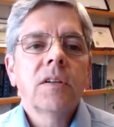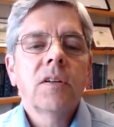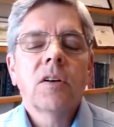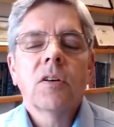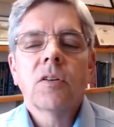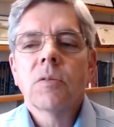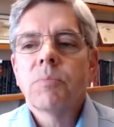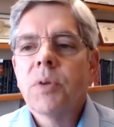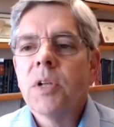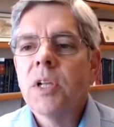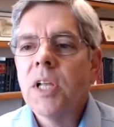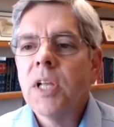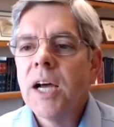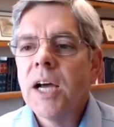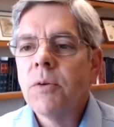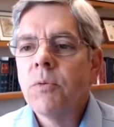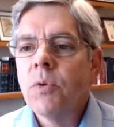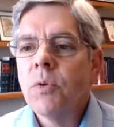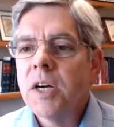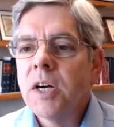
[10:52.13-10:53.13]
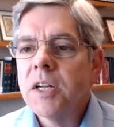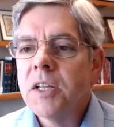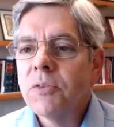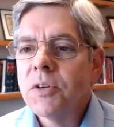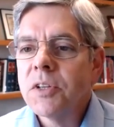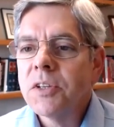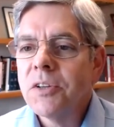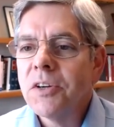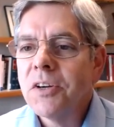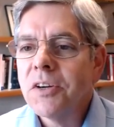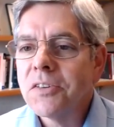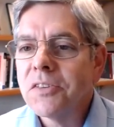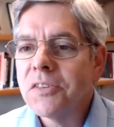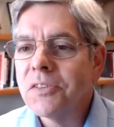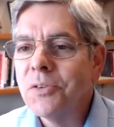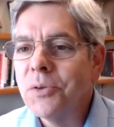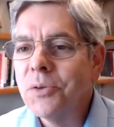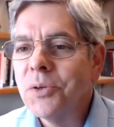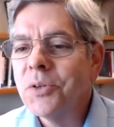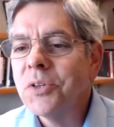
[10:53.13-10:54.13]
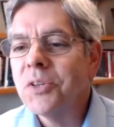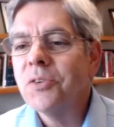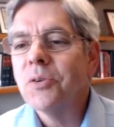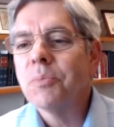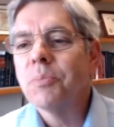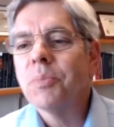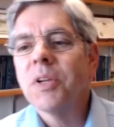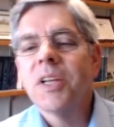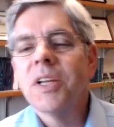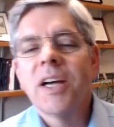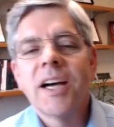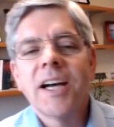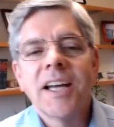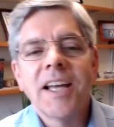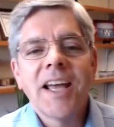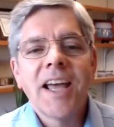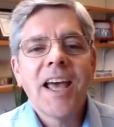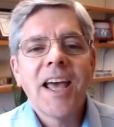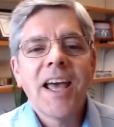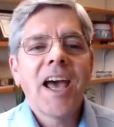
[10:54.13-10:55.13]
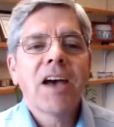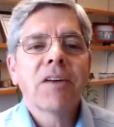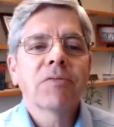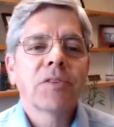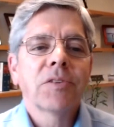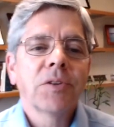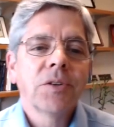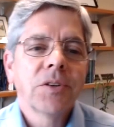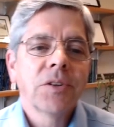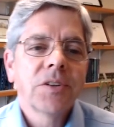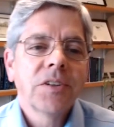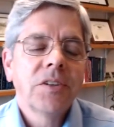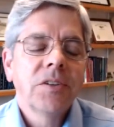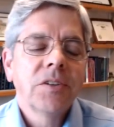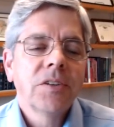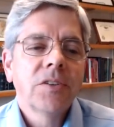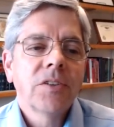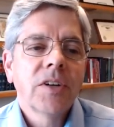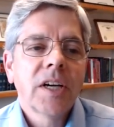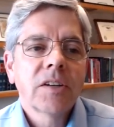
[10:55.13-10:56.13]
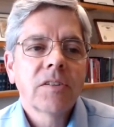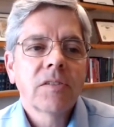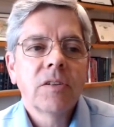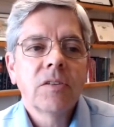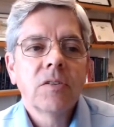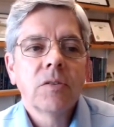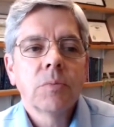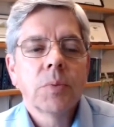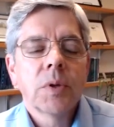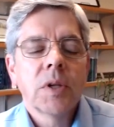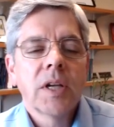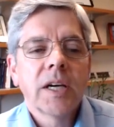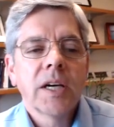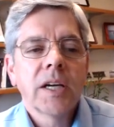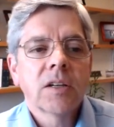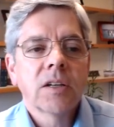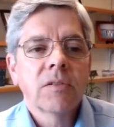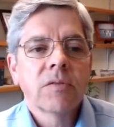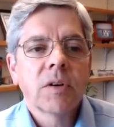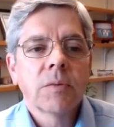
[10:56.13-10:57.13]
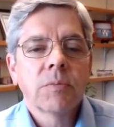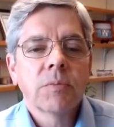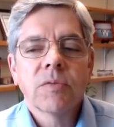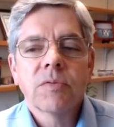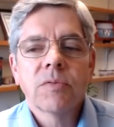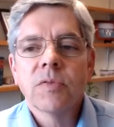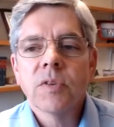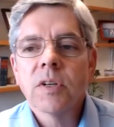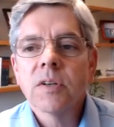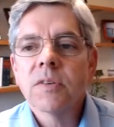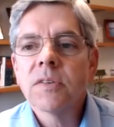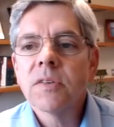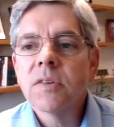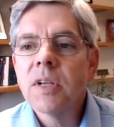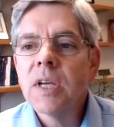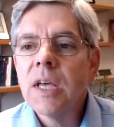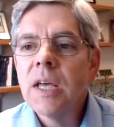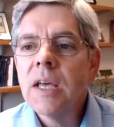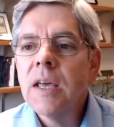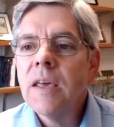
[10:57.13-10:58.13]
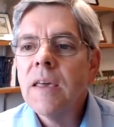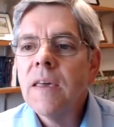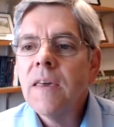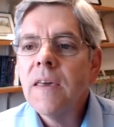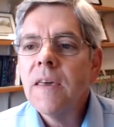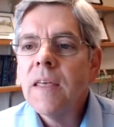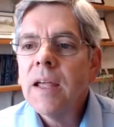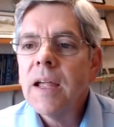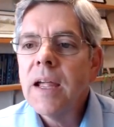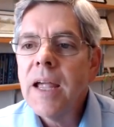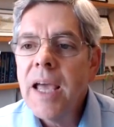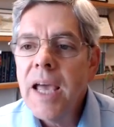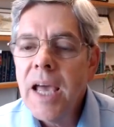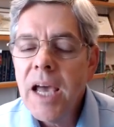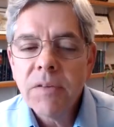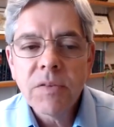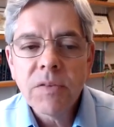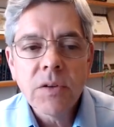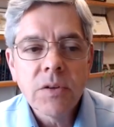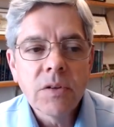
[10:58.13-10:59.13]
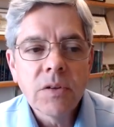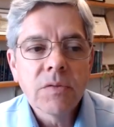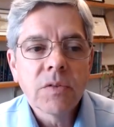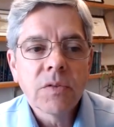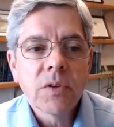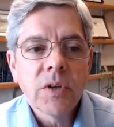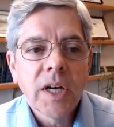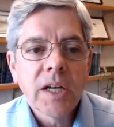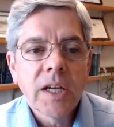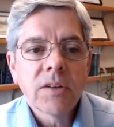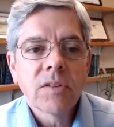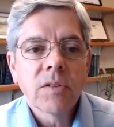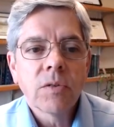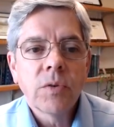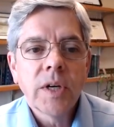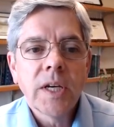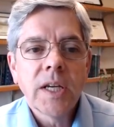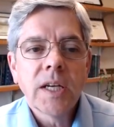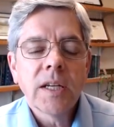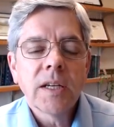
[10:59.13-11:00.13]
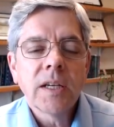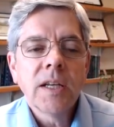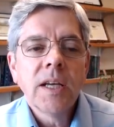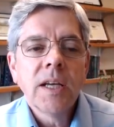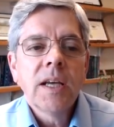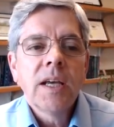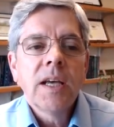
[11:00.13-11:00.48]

You don't apply while you're in law school, you apply after you graduate. You apply on November 1st after you've graduated.